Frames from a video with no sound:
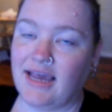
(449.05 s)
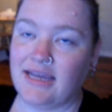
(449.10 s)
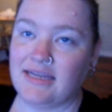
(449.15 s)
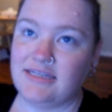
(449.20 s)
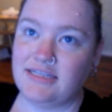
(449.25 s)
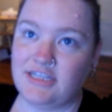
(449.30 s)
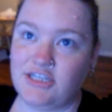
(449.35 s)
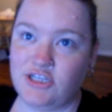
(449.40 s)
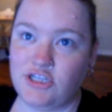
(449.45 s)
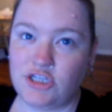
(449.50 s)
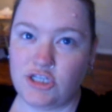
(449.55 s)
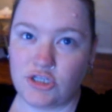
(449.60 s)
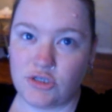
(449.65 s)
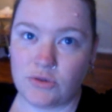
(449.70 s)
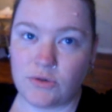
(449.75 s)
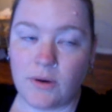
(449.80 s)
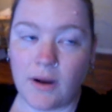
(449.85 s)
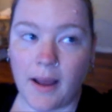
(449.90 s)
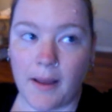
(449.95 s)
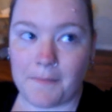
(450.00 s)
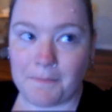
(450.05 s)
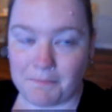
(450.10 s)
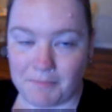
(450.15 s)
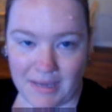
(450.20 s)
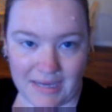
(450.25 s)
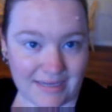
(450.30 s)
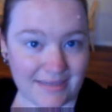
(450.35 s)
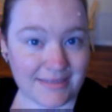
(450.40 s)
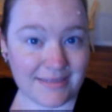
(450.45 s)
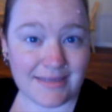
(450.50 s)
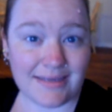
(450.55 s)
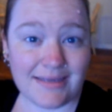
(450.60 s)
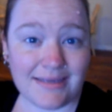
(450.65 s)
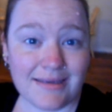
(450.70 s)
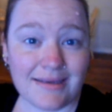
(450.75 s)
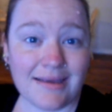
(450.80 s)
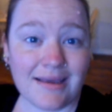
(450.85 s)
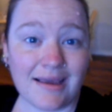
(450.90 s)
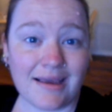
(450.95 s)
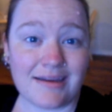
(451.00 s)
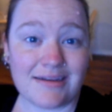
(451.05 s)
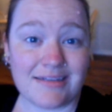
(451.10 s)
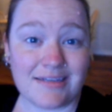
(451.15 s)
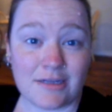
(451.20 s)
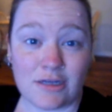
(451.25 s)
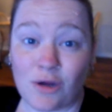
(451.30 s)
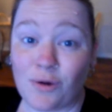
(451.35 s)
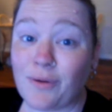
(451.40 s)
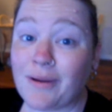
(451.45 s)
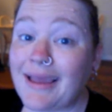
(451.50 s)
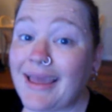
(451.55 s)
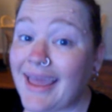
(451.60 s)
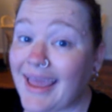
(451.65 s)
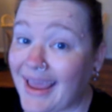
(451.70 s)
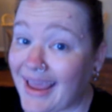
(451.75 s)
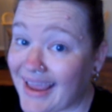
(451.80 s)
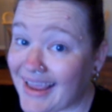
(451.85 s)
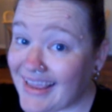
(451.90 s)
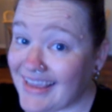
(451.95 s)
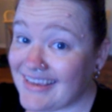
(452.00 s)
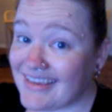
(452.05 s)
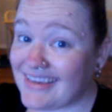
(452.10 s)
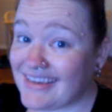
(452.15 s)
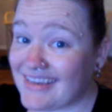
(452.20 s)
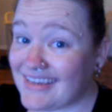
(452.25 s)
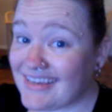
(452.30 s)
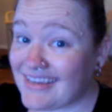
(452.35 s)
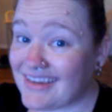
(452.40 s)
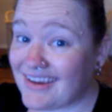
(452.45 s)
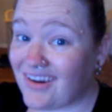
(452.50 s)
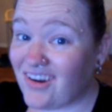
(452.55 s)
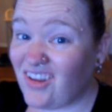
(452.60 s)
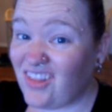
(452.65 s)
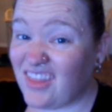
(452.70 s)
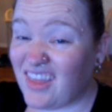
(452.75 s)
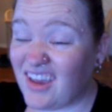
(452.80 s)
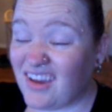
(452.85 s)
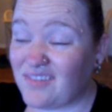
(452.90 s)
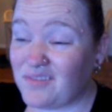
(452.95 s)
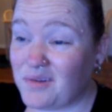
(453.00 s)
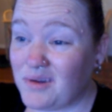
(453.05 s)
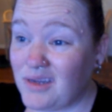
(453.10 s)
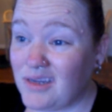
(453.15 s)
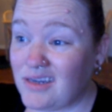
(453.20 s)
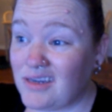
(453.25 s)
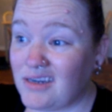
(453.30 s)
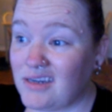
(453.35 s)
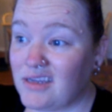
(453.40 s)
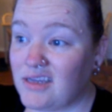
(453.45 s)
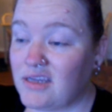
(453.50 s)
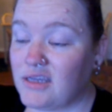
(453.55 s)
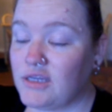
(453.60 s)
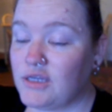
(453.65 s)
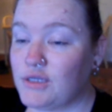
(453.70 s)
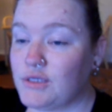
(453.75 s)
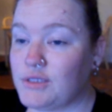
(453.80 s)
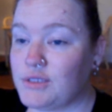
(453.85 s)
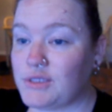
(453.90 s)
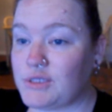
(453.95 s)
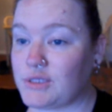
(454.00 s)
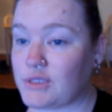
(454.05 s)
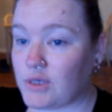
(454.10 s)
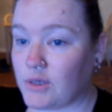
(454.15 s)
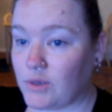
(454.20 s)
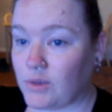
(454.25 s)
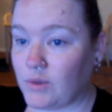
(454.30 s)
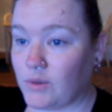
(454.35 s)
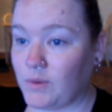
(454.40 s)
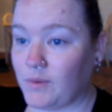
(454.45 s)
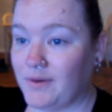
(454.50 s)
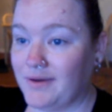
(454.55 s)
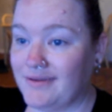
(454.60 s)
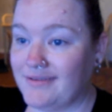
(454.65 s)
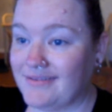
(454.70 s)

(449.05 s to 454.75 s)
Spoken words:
I didn't do amazing. I did okay on that one. So